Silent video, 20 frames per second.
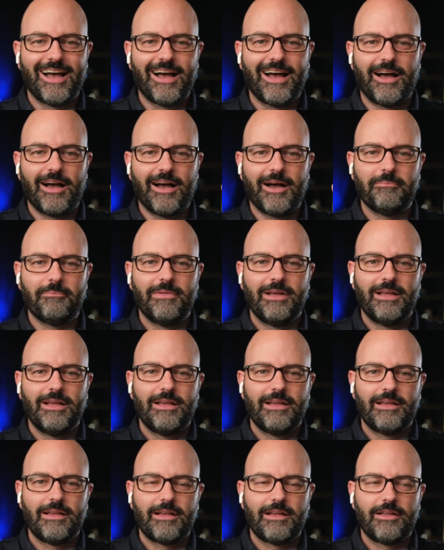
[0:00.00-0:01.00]

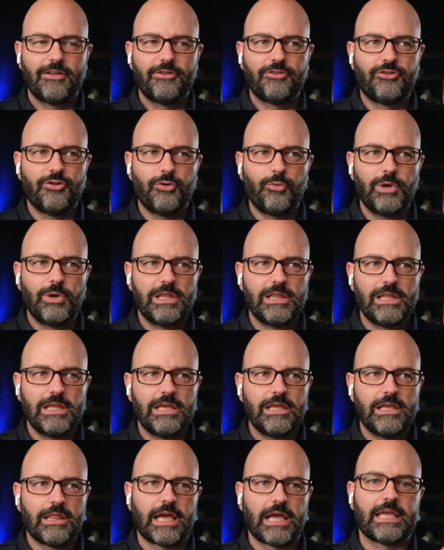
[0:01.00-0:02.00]
Do we
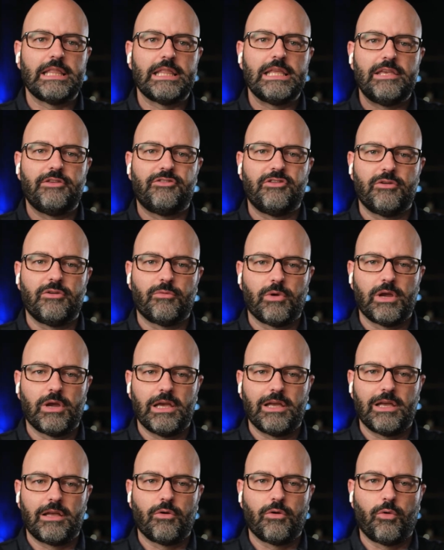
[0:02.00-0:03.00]
need like an easy
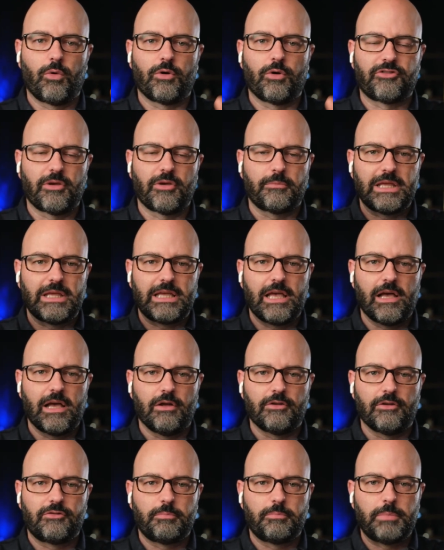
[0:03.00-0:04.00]
rig or something
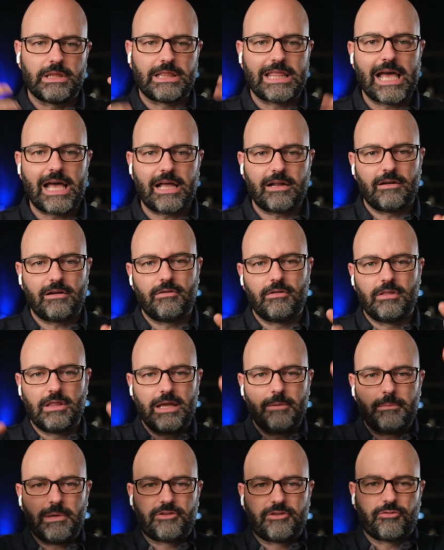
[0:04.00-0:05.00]
else? But that
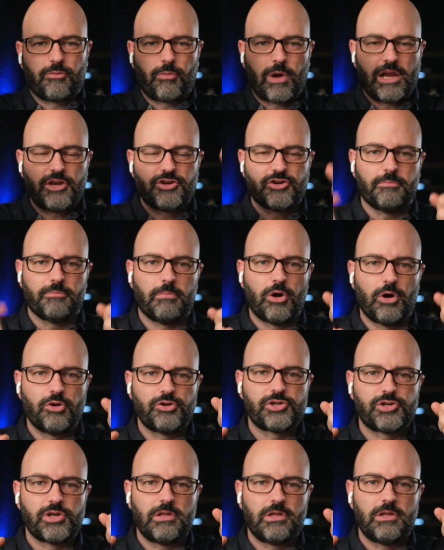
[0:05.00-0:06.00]
limits range of
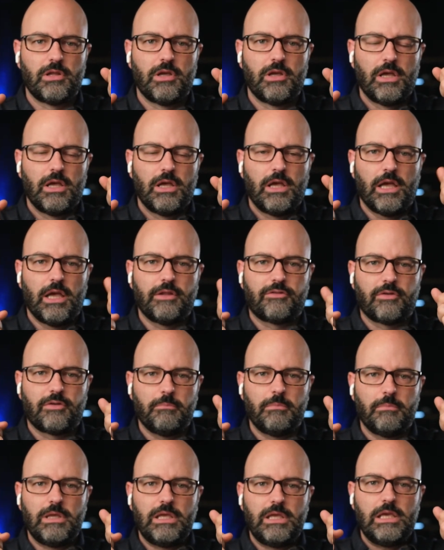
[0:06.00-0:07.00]
motion. And
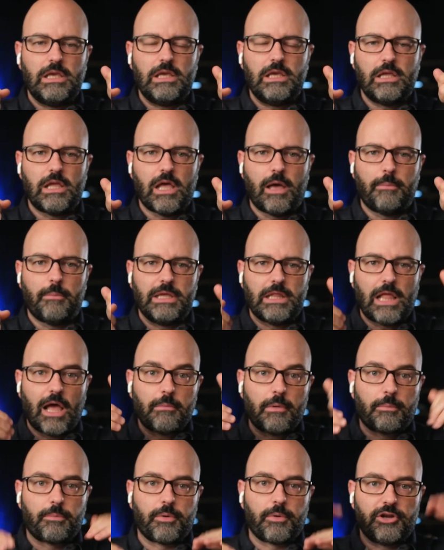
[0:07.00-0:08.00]
to me, I mean,
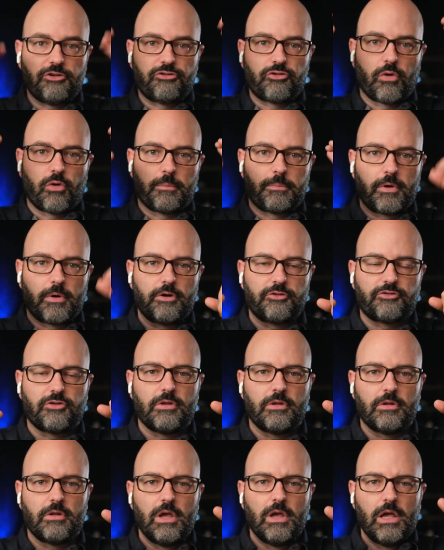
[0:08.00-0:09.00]
I'm a pretty short
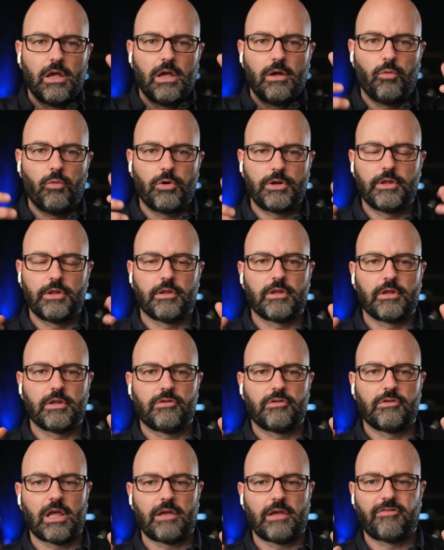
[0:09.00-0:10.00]
person. One of the
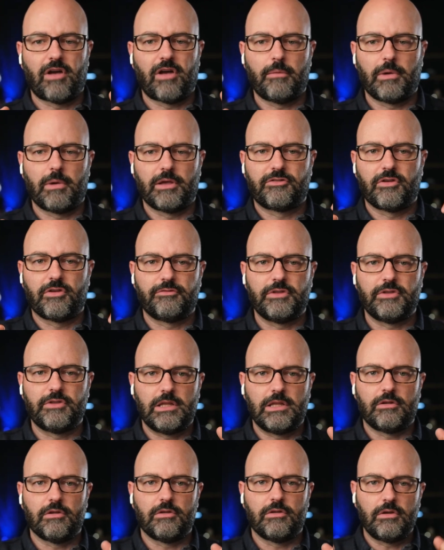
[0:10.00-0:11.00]
things that I find myself
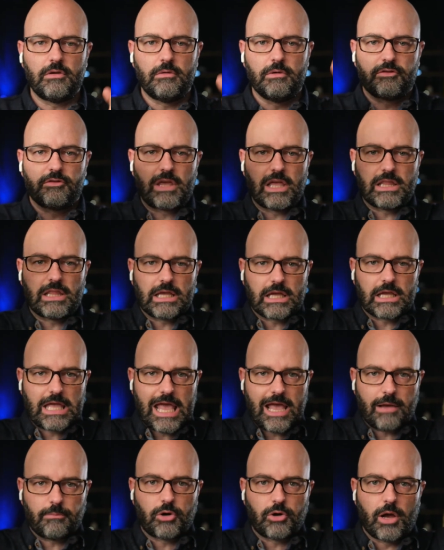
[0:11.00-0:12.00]
needing to do is getting a
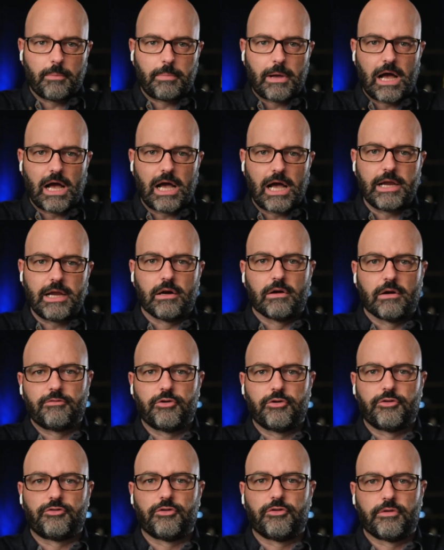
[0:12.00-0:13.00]
camera up higher
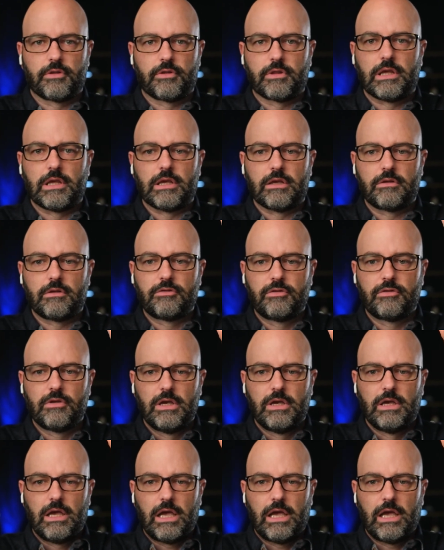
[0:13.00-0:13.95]
for certain things.